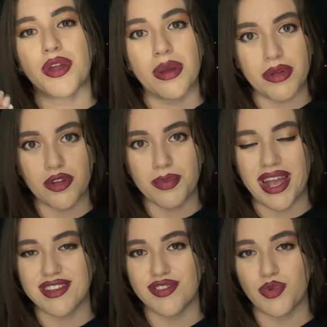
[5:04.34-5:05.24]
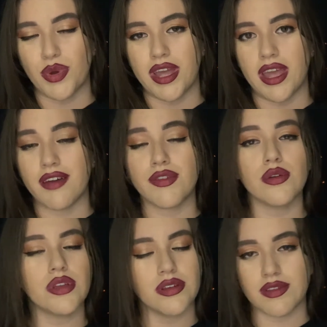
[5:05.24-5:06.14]
grandmother passed away a
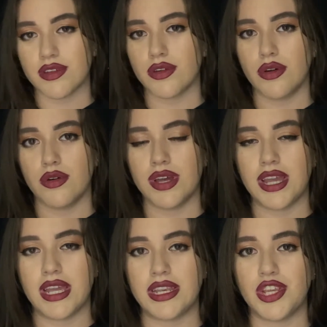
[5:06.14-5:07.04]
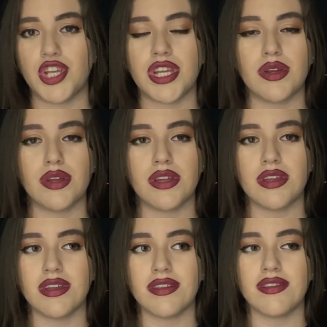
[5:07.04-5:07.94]
few years ago, and she
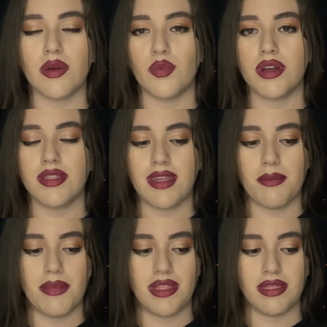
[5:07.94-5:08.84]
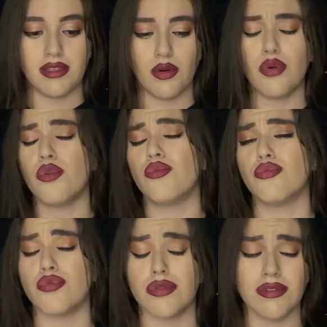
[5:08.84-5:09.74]
is someone that meant the whole
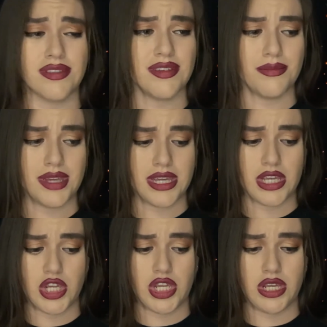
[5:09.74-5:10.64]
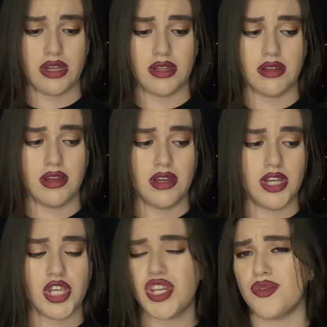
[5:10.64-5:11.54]
world to me. She,
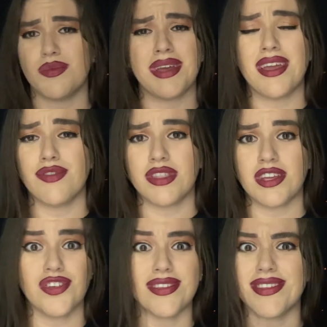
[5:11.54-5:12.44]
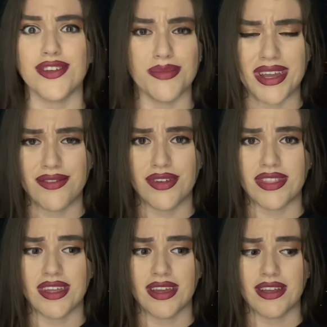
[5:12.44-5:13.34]
she was my everything. She's still my
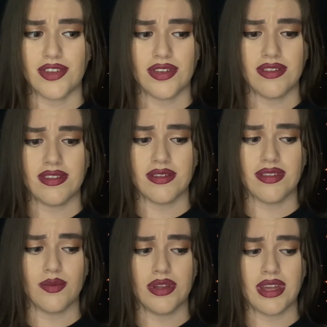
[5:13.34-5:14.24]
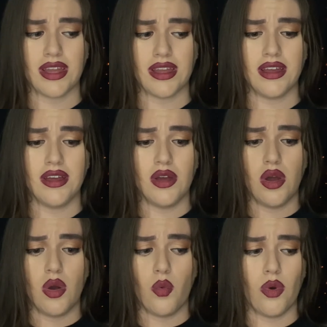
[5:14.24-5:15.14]
everything. She's still someone I
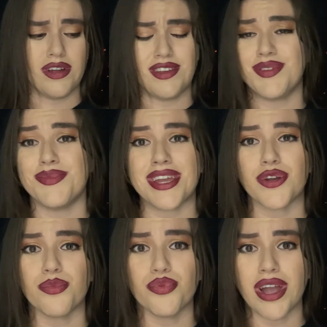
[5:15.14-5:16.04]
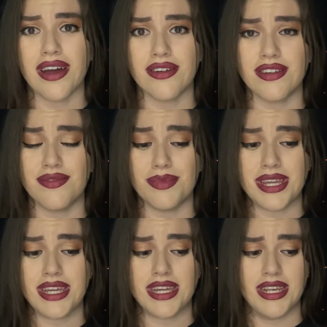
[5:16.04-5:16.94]
want to make her proud of
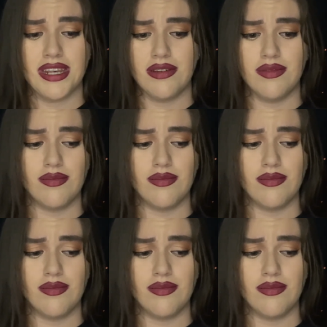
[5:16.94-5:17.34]
me, and